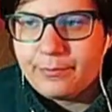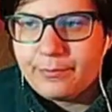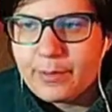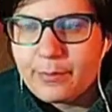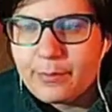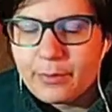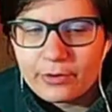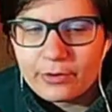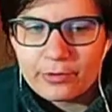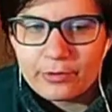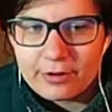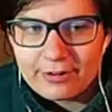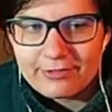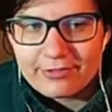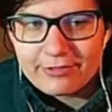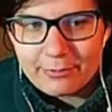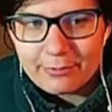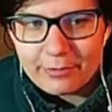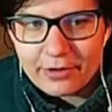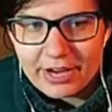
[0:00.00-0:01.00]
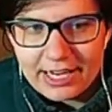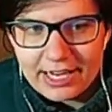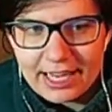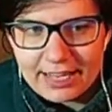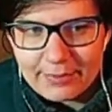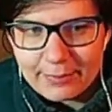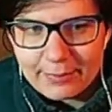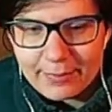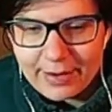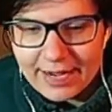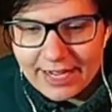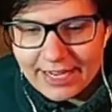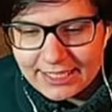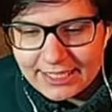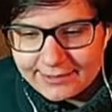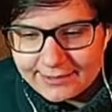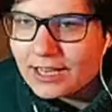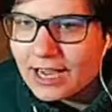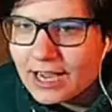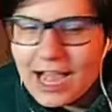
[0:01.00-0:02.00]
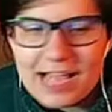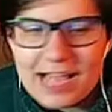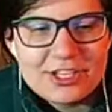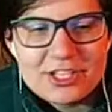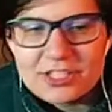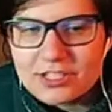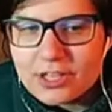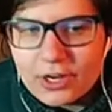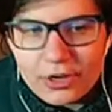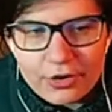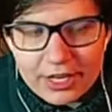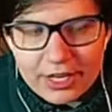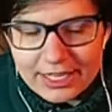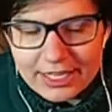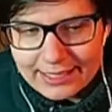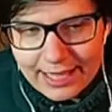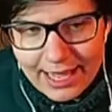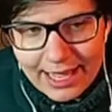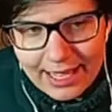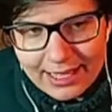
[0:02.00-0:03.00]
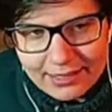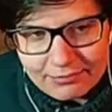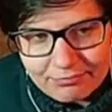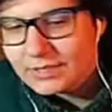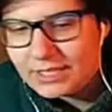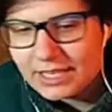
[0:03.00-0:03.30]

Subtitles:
people who have a brain like mine, I just look at that,